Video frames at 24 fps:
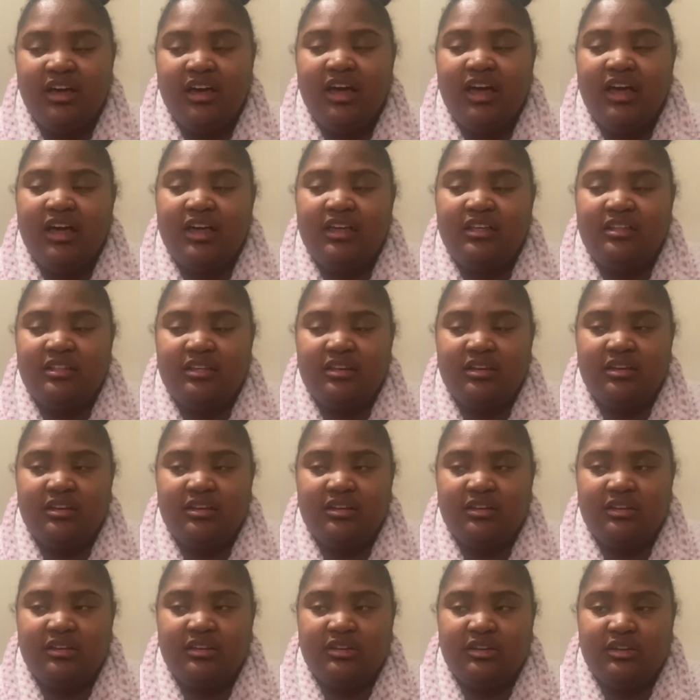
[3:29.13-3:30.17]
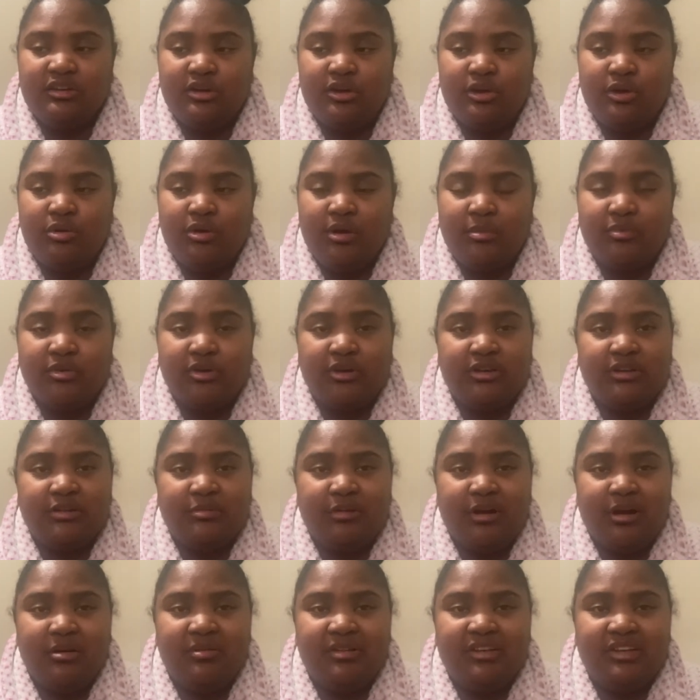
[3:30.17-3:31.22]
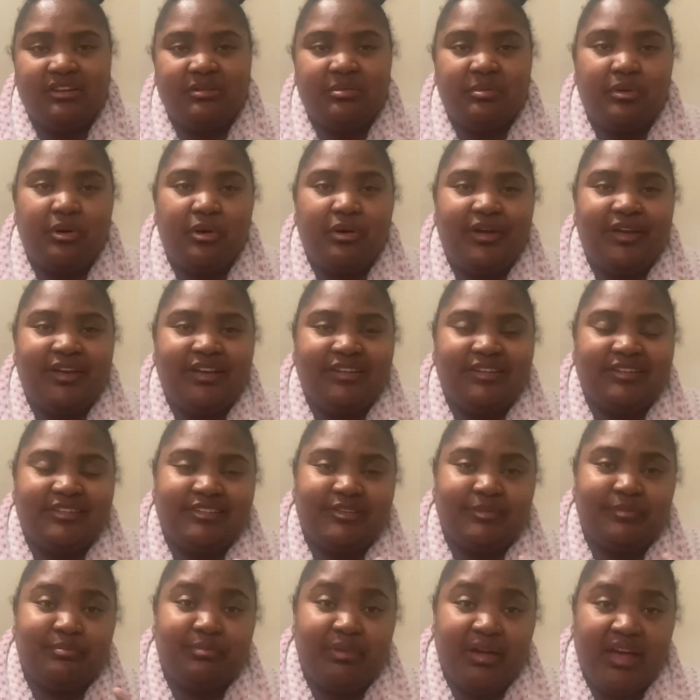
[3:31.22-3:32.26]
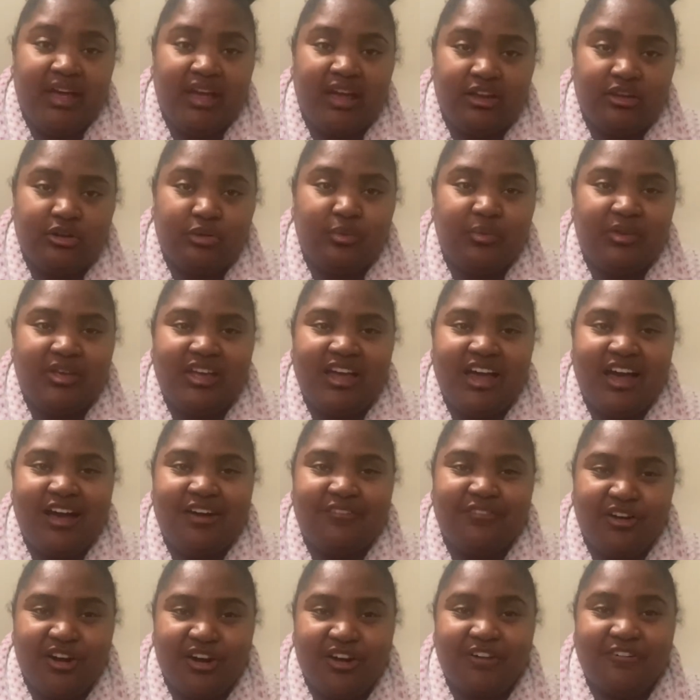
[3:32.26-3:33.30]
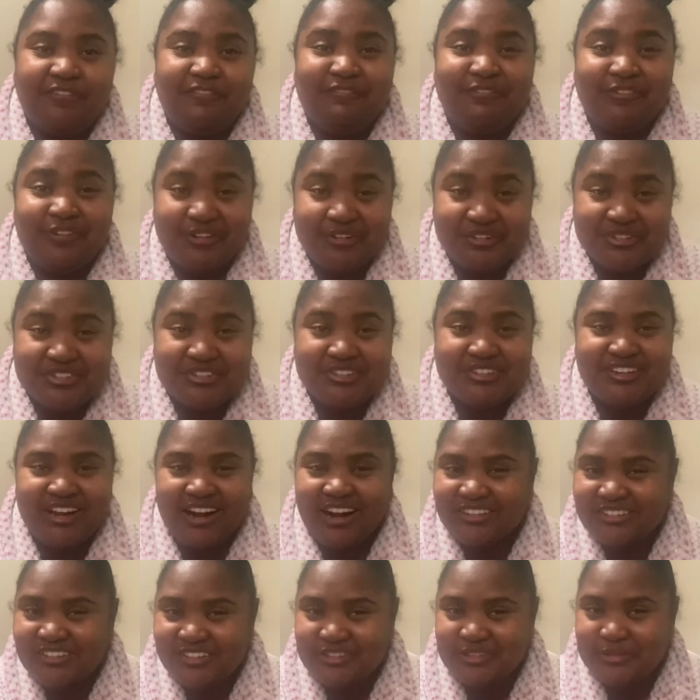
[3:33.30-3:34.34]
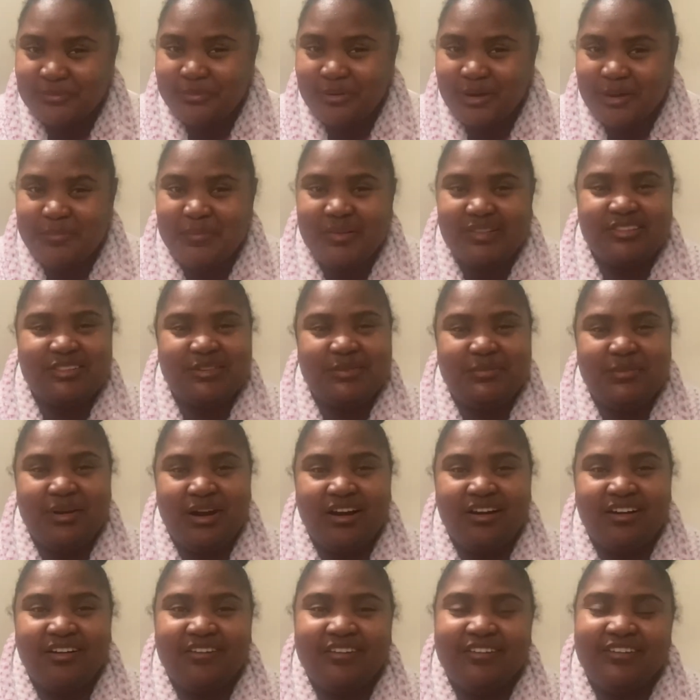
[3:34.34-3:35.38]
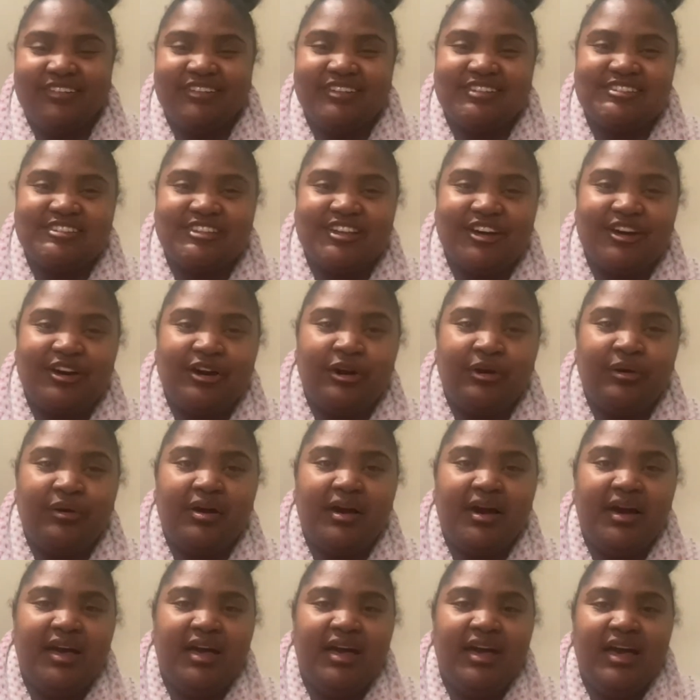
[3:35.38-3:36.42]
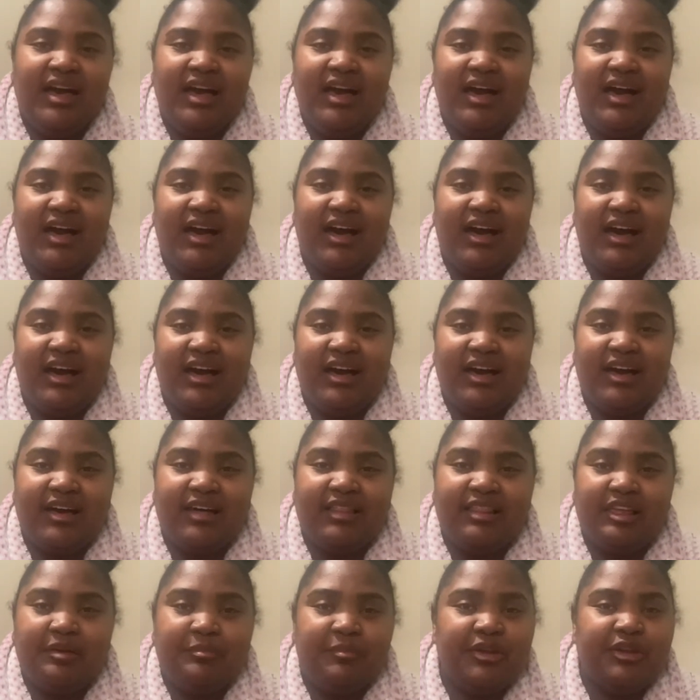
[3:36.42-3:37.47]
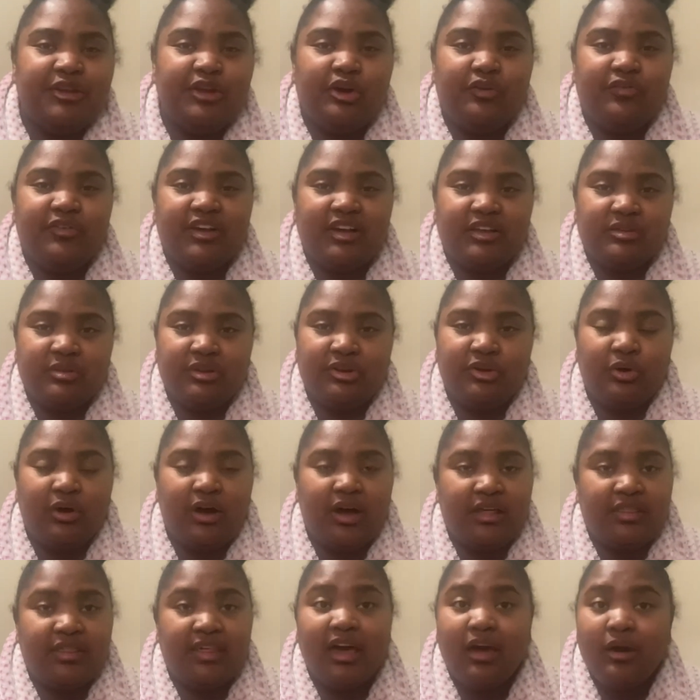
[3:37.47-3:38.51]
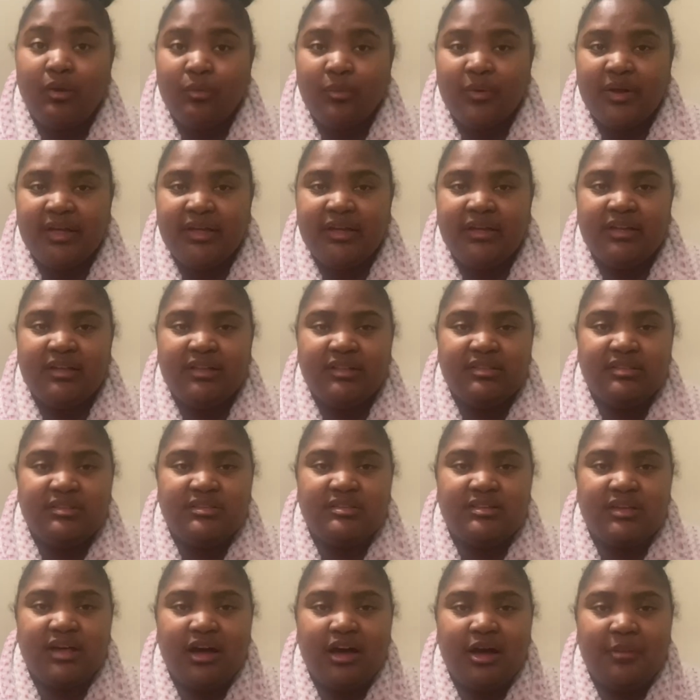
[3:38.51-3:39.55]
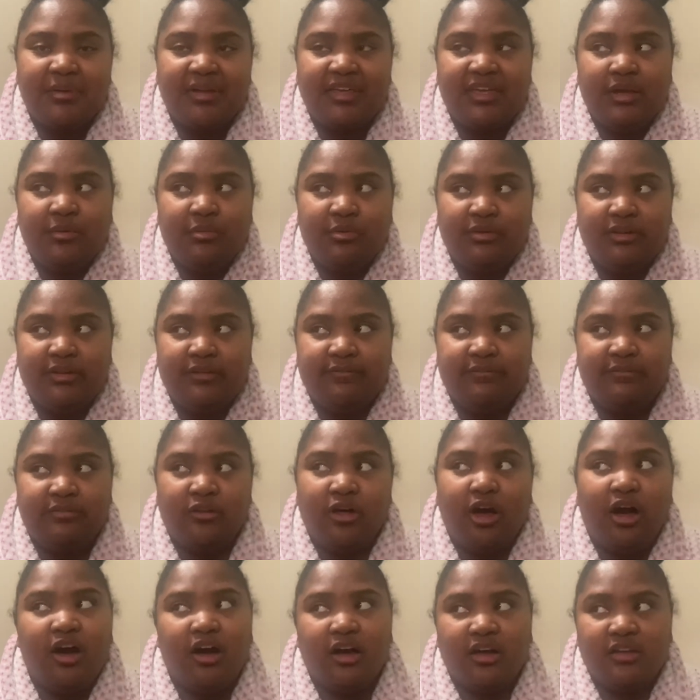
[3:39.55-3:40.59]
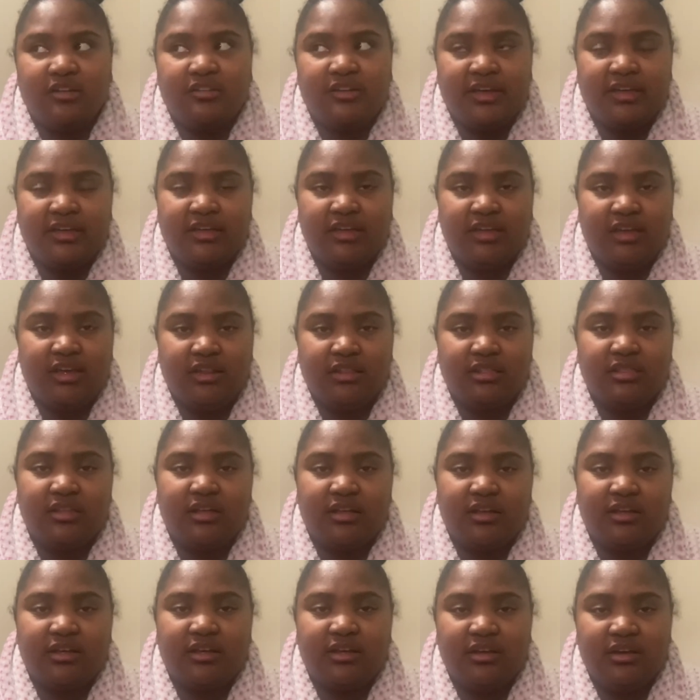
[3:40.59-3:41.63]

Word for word: And then, you know, I'm gonna probably, you know, going to bed. We have our first doctor's appointment tomorrow. So uh, let me know if you guys want to know how that went. Um, I can't really vlog like in the